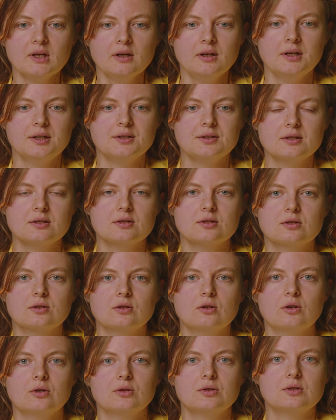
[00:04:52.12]
It is
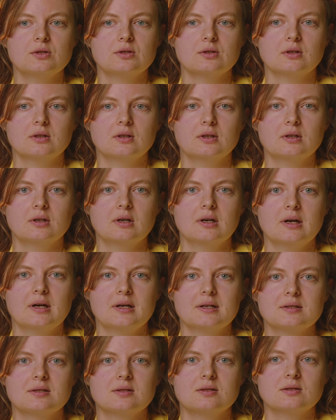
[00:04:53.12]
not
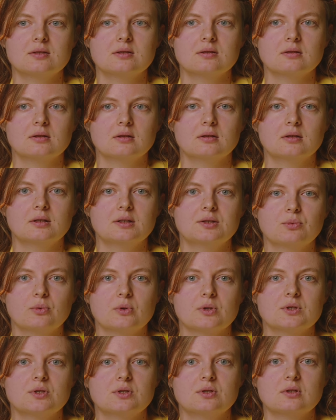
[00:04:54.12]
as it
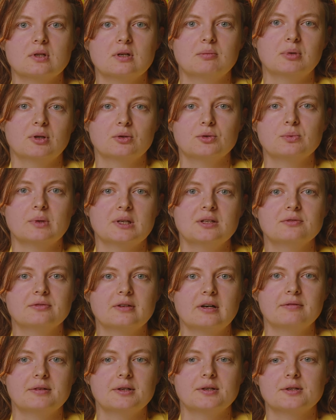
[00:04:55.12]
was about
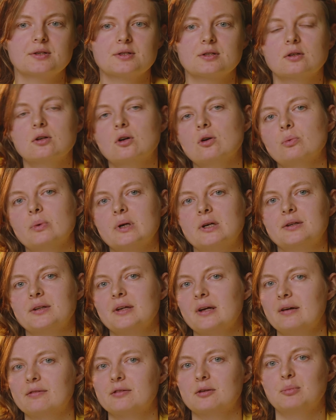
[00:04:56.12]
25 years ago, when
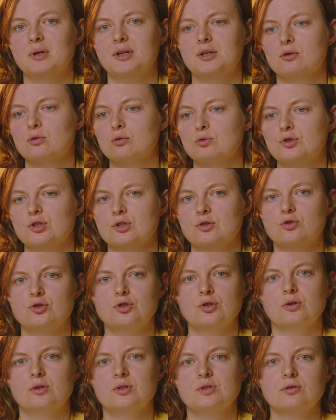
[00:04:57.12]
everybody could just
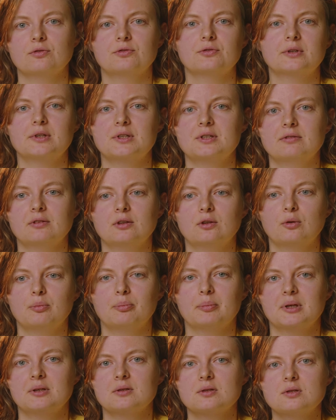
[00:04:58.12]
join software
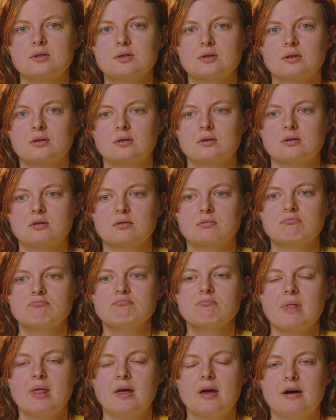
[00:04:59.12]
development
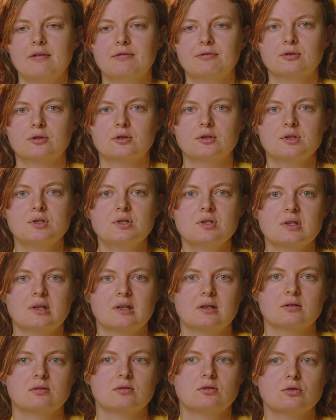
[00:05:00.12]
efforts
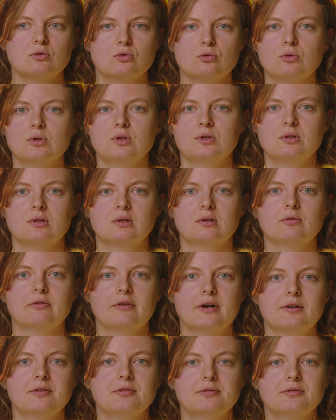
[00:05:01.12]
and do it in a very